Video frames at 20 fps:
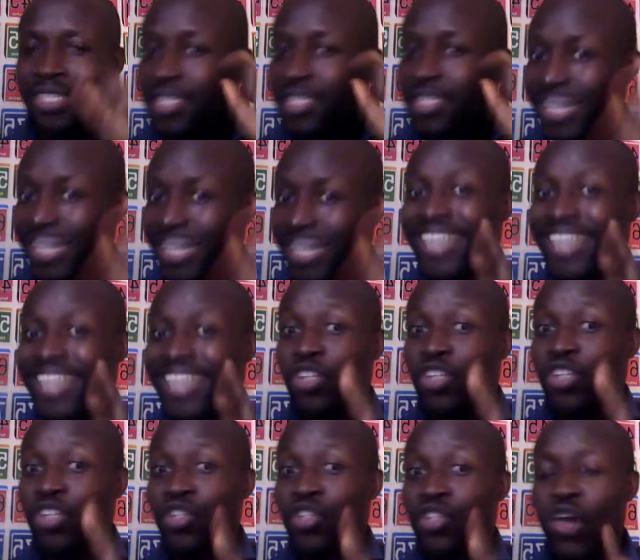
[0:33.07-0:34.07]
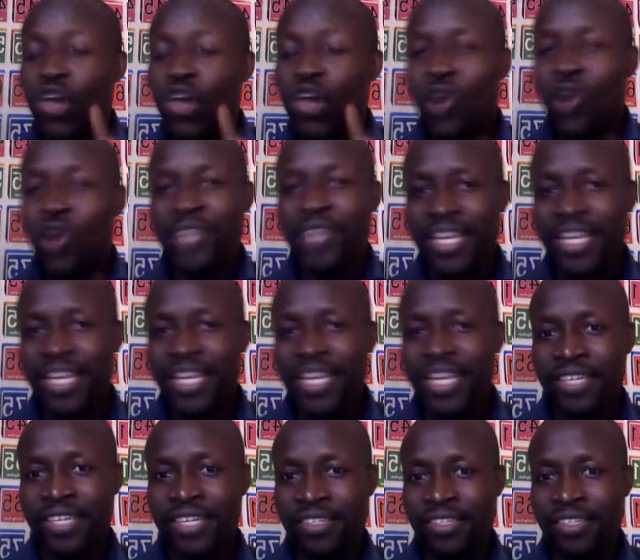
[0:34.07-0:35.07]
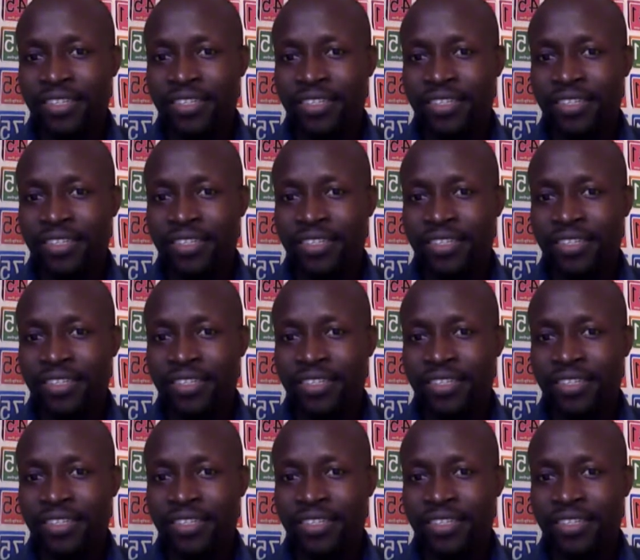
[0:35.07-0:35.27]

Take note of this.